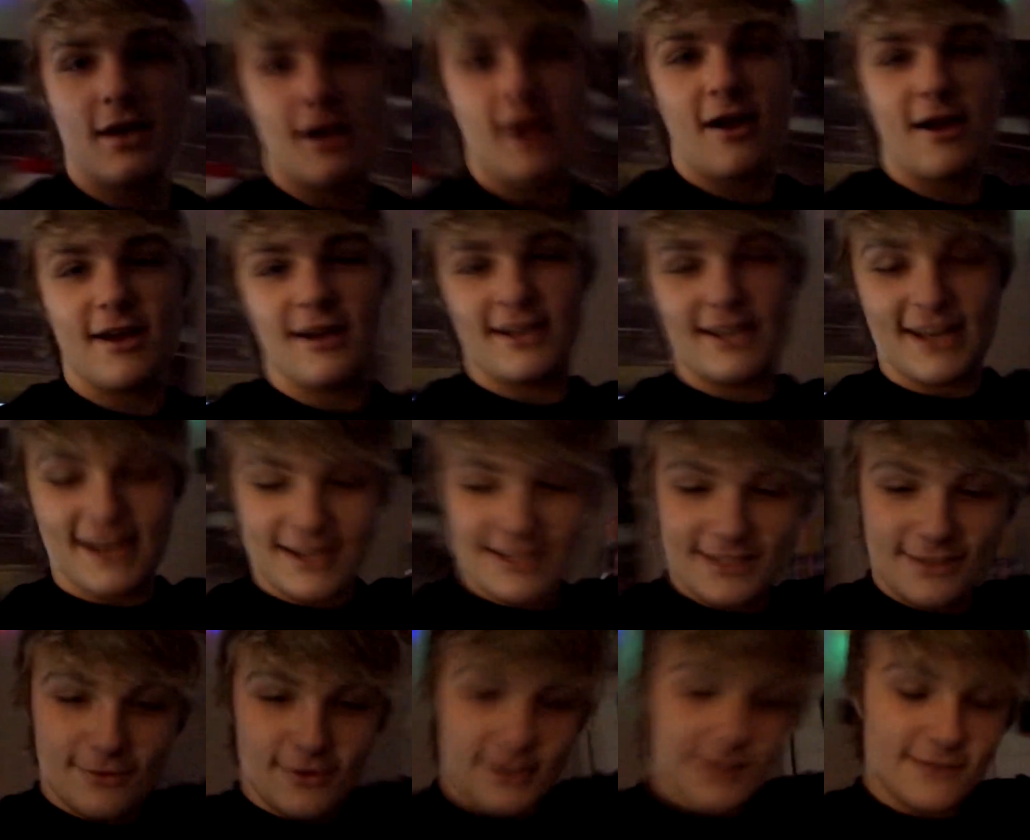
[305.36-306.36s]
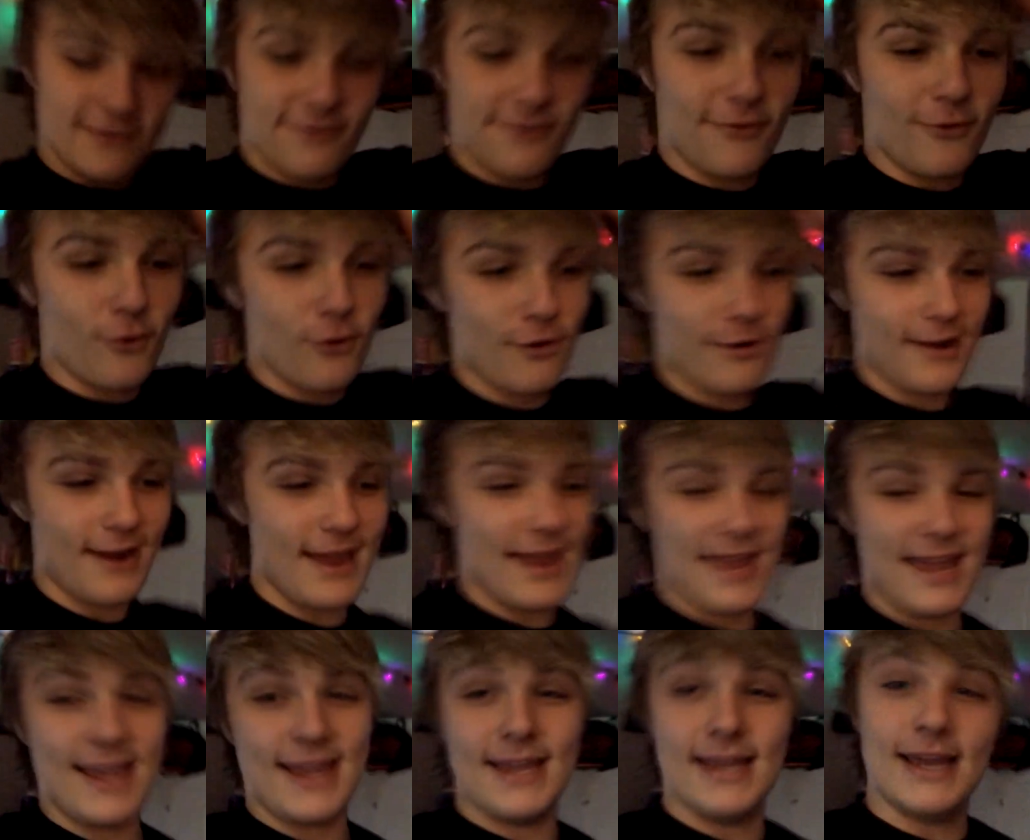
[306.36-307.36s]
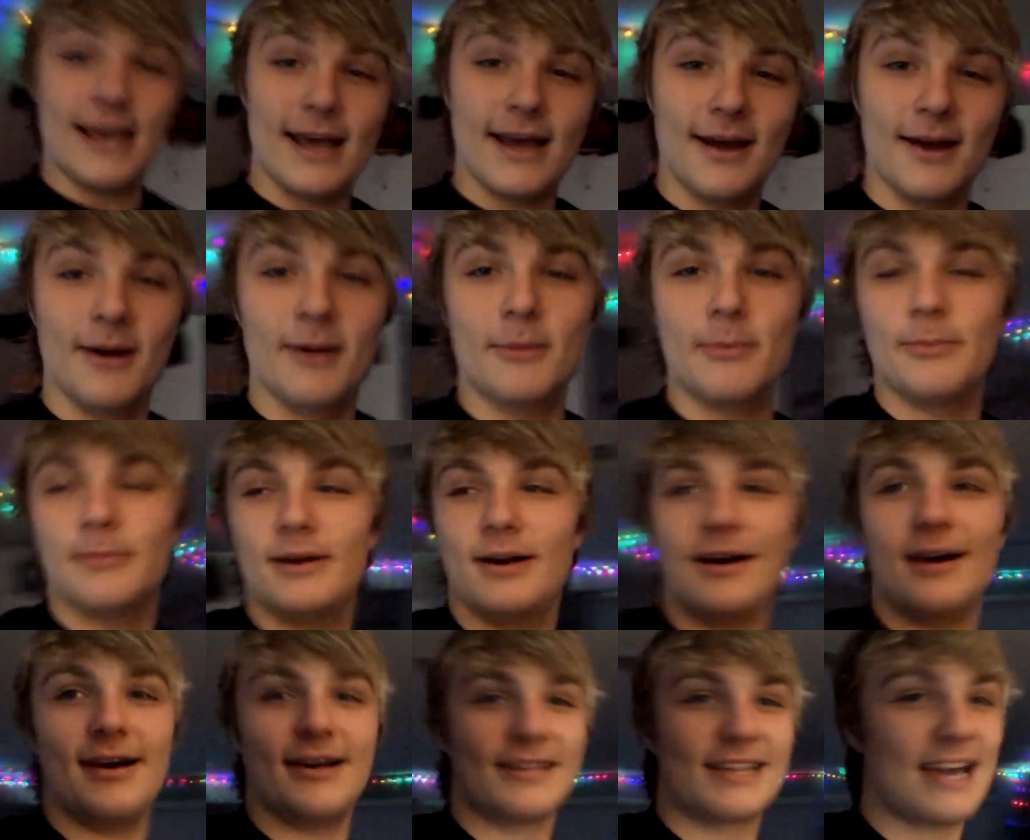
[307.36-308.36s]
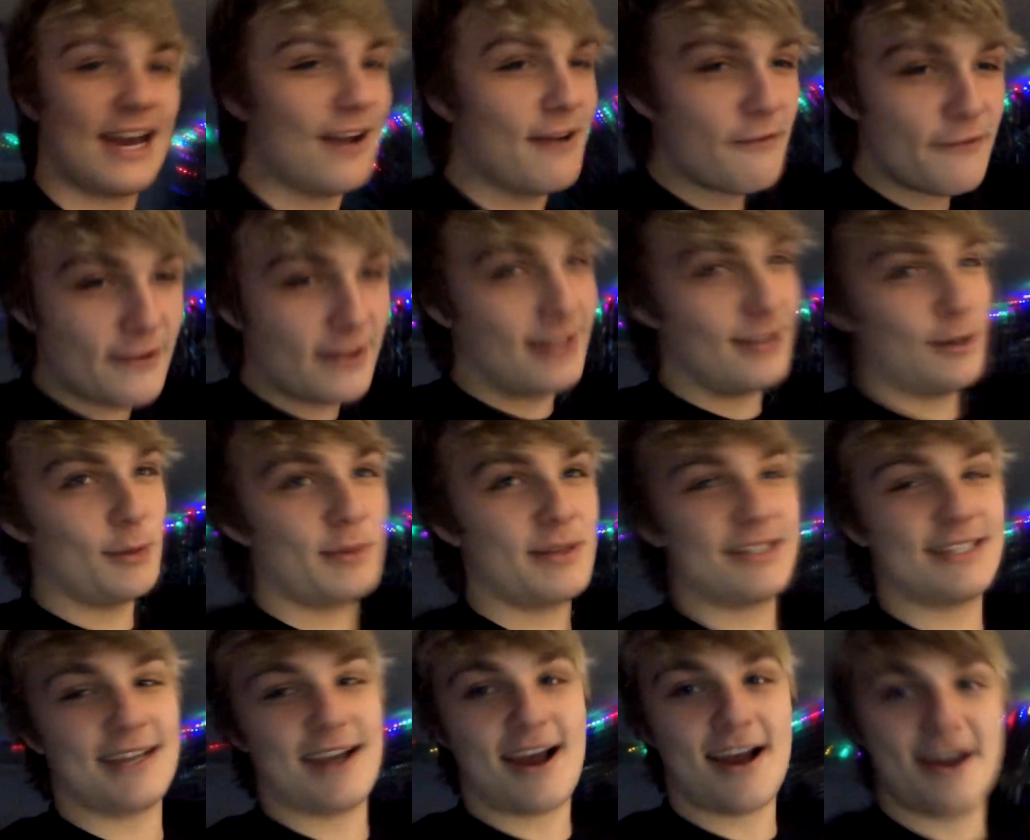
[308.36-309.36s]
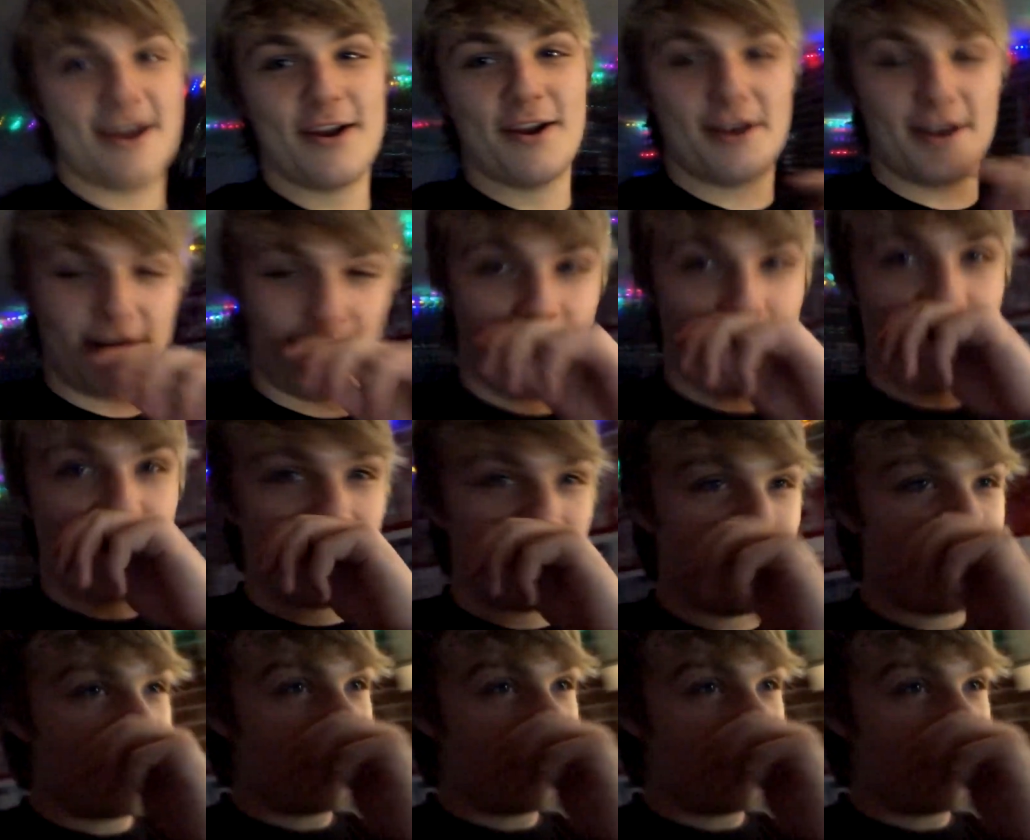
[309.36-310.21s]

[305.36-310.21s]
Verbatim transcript: All right, guys, so it's 4 a.m. Uh, kind of feeling a little bit tired. Uh,